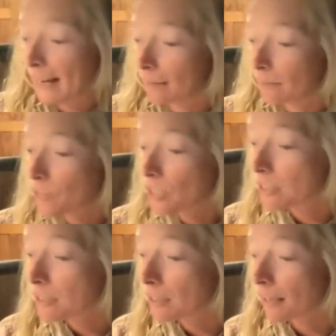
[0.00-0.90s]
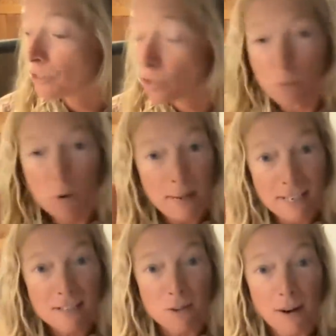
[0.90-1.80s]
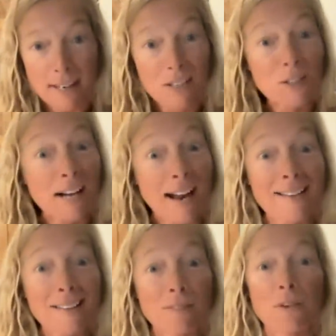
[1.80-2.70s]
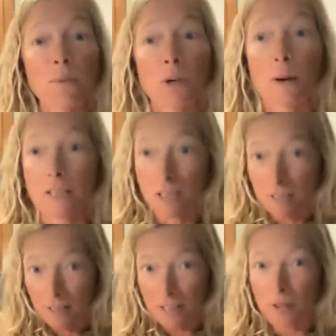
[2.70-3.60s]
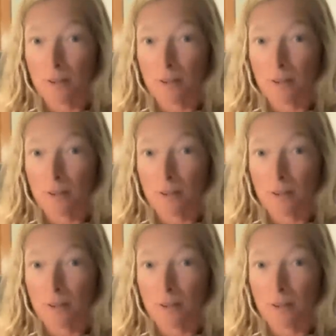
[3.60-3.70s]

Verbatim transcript: have just two more minutes, so I could ask a few more questions unless